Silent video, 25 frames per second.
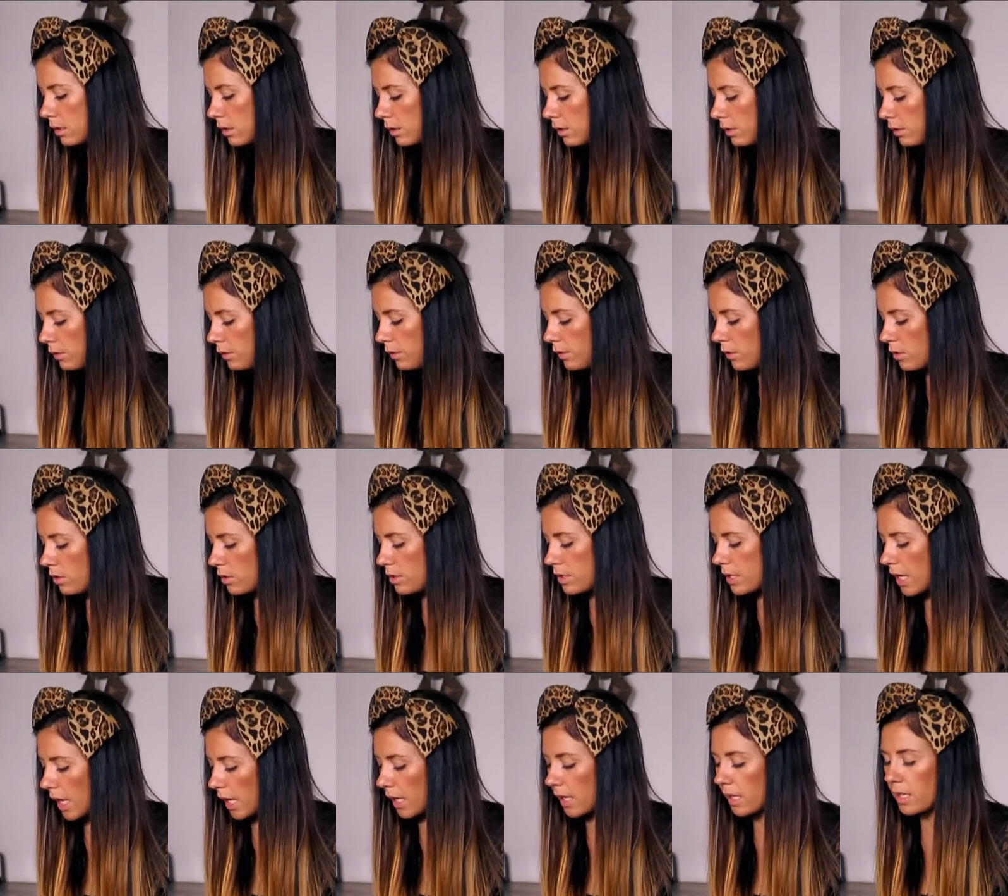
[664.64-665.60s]
A few
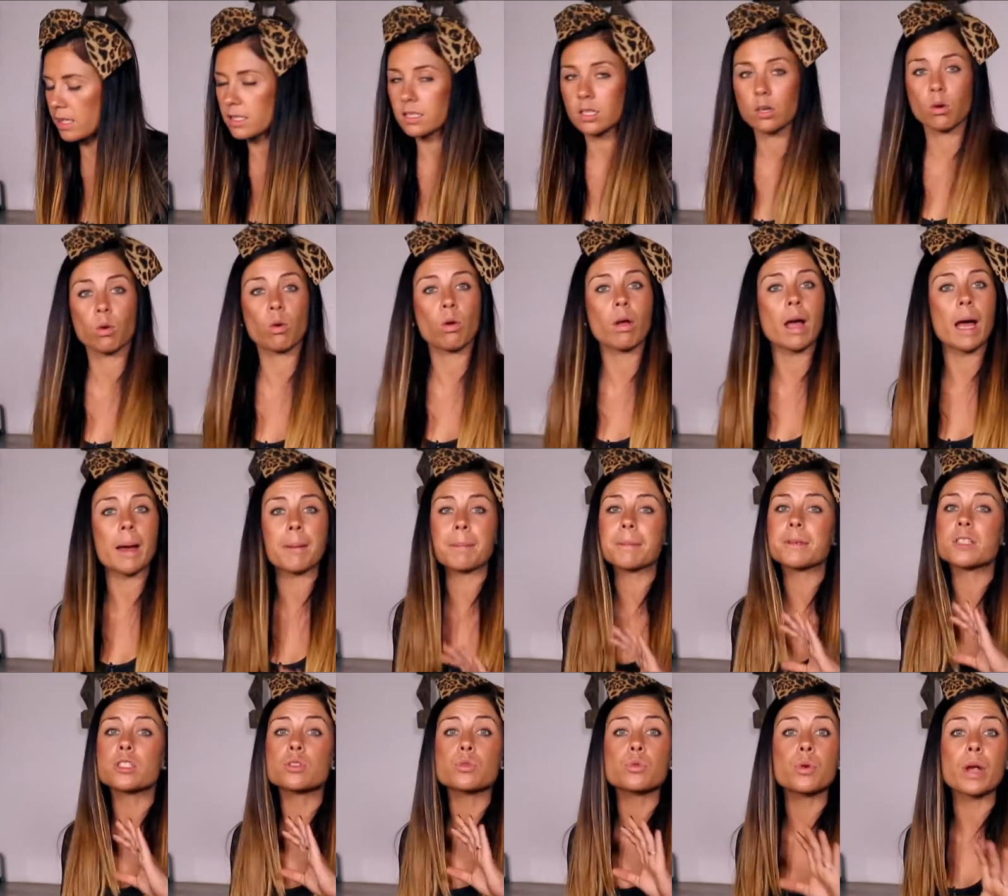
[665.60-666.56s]
seconds. It all
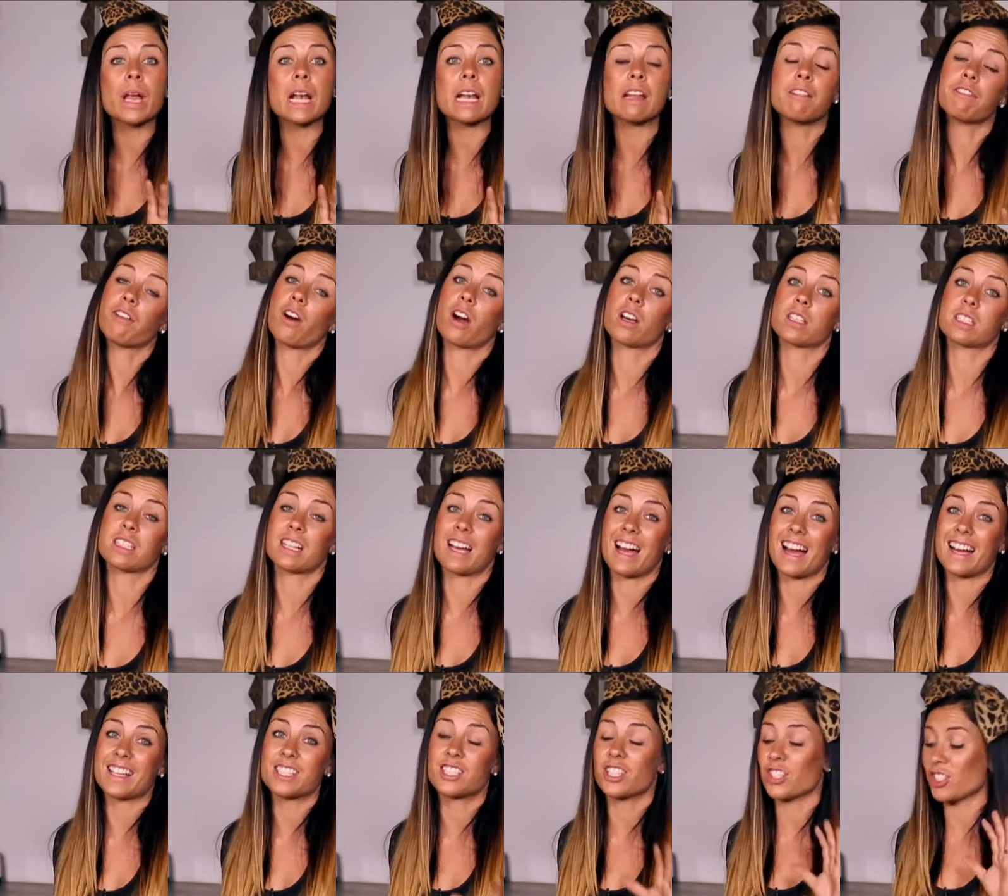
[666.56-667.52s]
happens really fast,
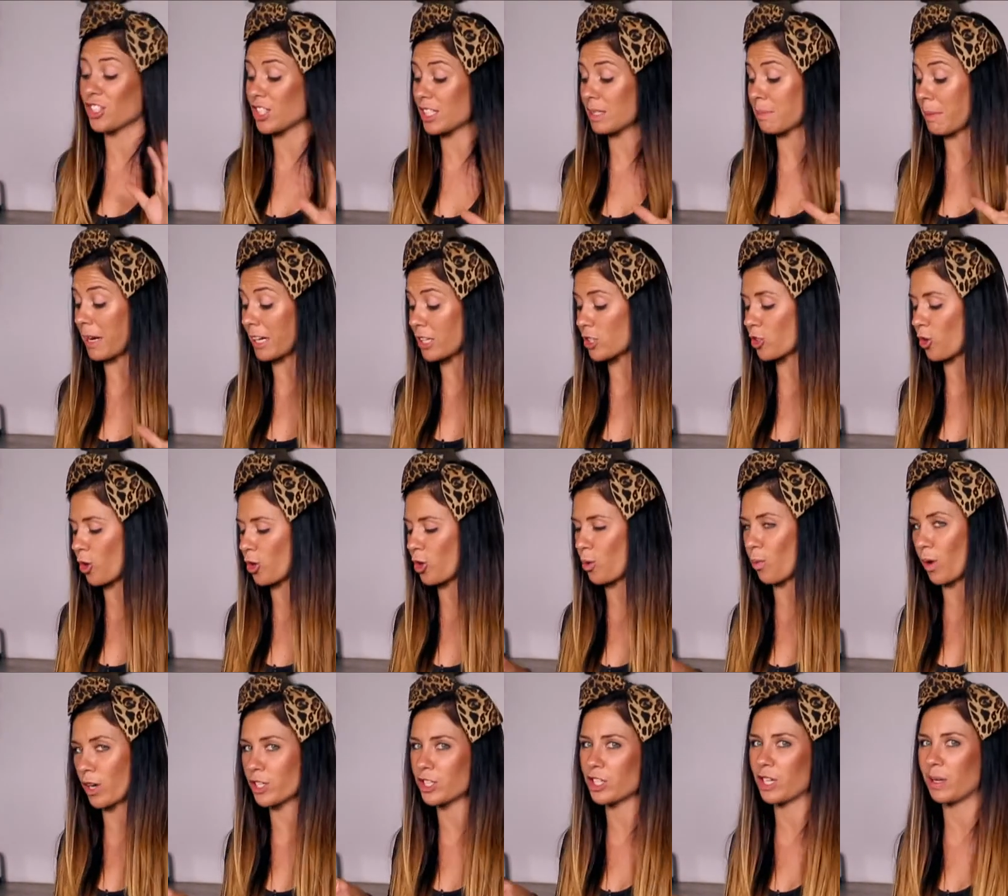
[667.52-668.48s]
guys, so just make sure
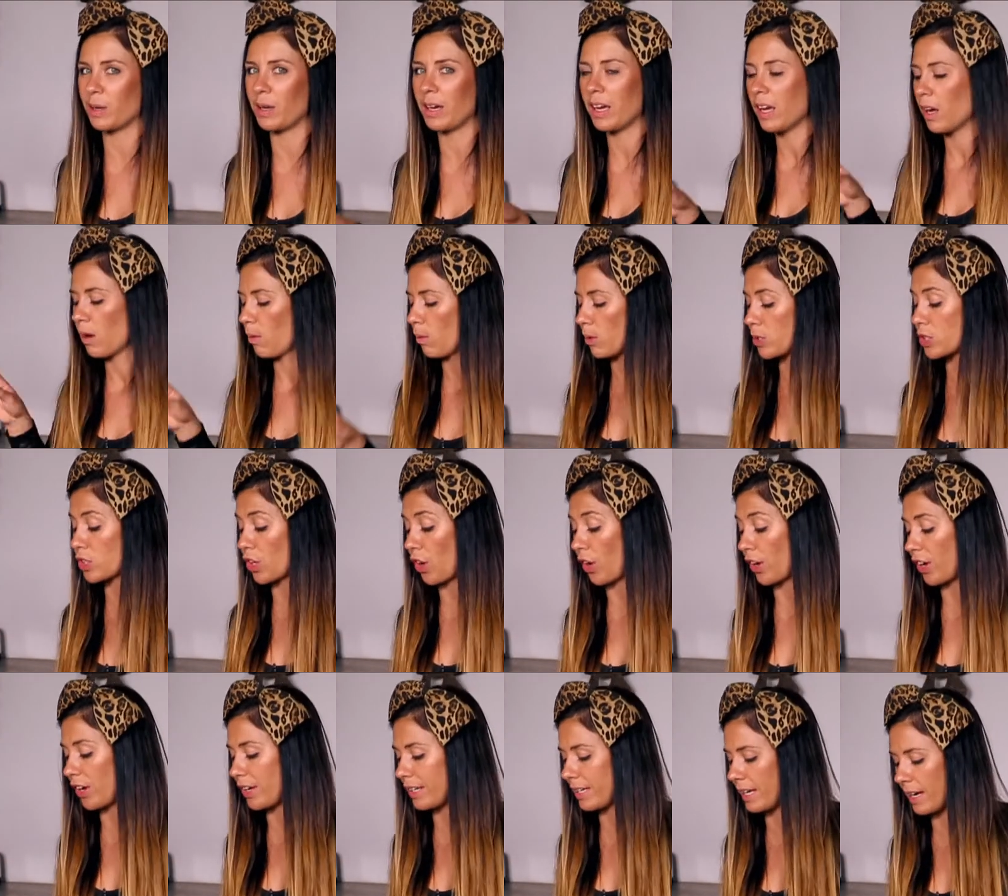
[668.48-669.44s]
you're watching what's
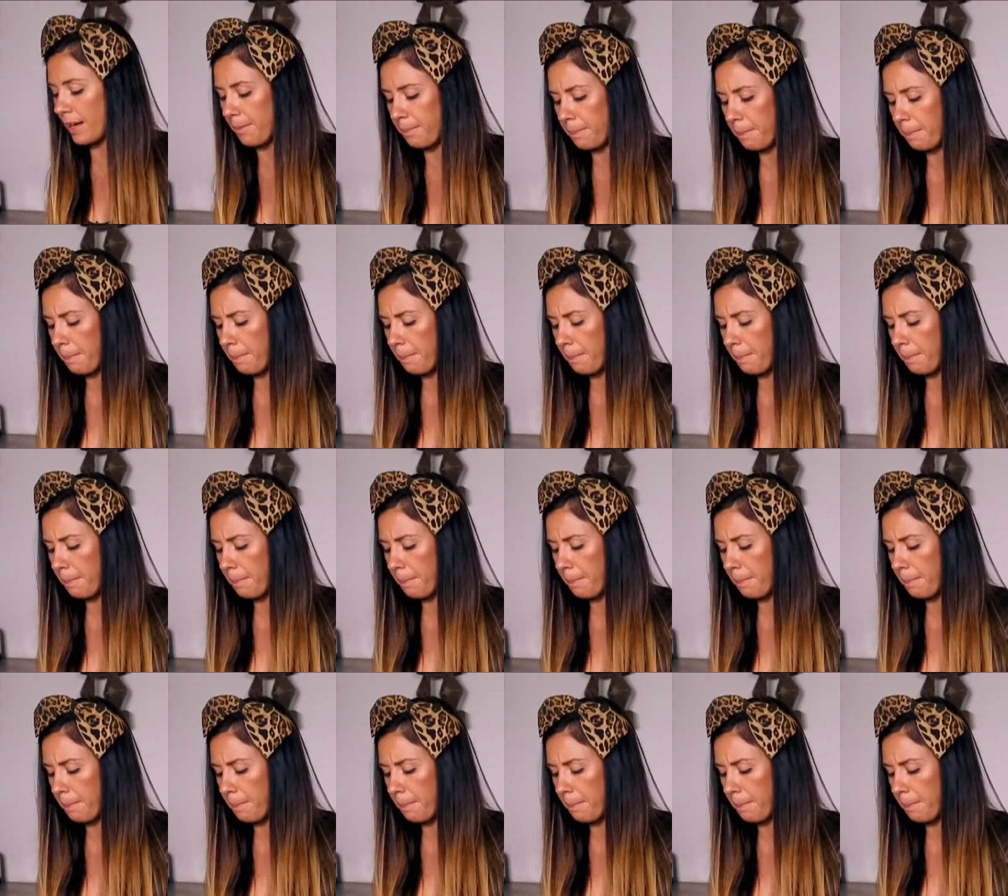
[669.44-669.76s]
going on here.